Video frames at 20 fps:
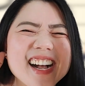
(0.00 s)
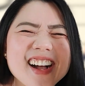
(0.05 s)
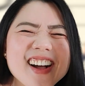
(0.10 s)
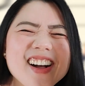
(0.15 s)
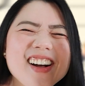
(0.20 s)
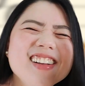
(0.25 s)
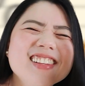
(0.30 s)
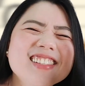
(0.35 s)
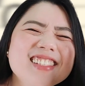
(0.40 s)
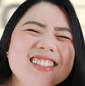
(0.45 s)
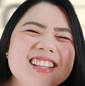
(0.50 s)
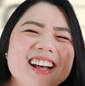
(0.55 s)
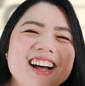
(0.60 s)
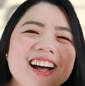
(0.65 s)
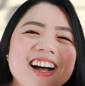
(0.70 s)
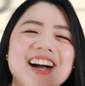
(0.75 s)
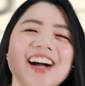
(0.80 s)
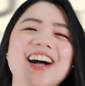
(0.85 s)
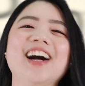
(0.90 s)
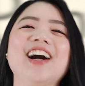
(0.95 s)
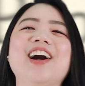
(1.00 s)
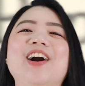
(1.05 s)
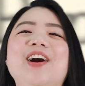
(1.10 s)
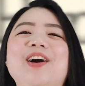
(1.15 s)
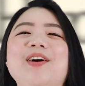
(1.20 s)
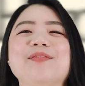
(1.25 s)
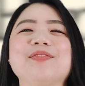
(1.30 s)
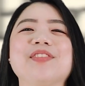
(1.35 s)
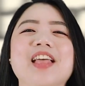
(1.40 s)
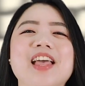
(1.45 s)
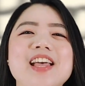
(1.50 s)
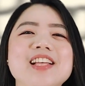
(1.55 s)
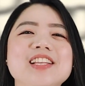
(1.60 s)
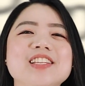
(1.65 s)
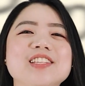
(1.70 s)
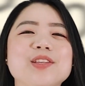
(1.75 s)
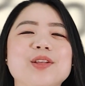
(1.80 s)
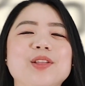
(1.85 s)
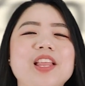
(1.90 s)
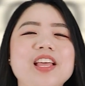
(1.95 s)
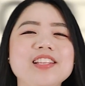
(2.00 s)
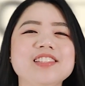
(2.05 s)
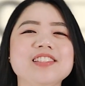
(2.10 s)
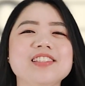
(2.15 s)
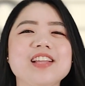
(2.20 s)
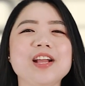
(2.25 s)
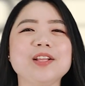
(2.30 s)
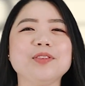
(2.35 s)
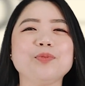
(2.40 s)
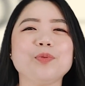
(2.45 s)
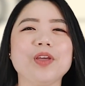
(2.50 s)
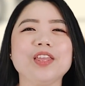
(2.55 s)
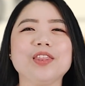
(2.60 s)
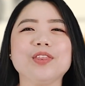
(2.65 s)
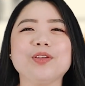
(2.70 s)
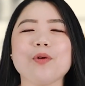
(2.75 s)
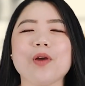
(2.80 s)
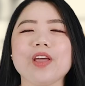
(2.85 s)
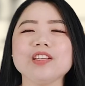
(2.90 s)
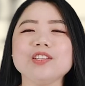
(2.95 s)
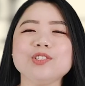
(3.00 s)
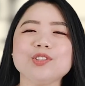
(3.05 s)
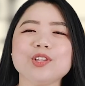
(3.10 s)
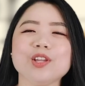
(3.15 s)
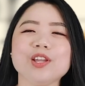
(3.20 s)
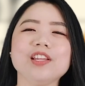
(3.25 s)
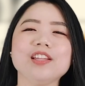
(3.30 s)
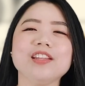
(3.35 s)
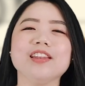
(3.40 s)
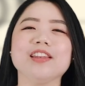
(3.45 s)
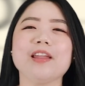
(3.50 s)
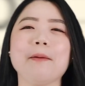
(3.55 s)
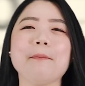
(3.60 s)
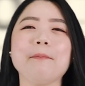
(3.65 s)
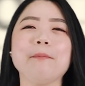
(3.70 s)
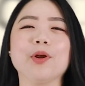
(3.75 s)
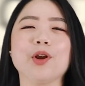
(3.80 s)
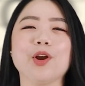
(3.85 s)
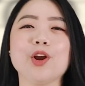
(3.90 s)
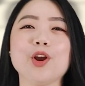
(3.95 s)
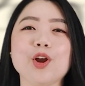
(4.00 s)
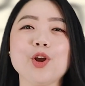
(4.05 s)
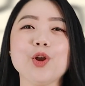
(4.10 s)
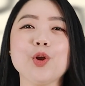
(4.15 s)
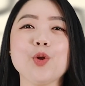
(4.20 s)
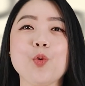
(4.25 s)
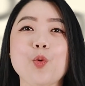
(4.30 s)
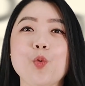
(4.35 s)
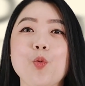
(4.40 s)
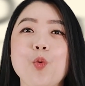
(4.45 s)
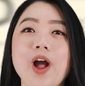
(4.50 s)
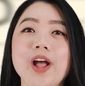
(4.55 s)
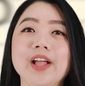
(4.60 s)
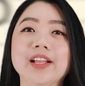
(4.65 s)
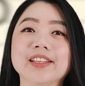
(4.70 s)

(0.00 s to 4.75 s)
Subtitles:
Awesome. So, let's start with question number 1.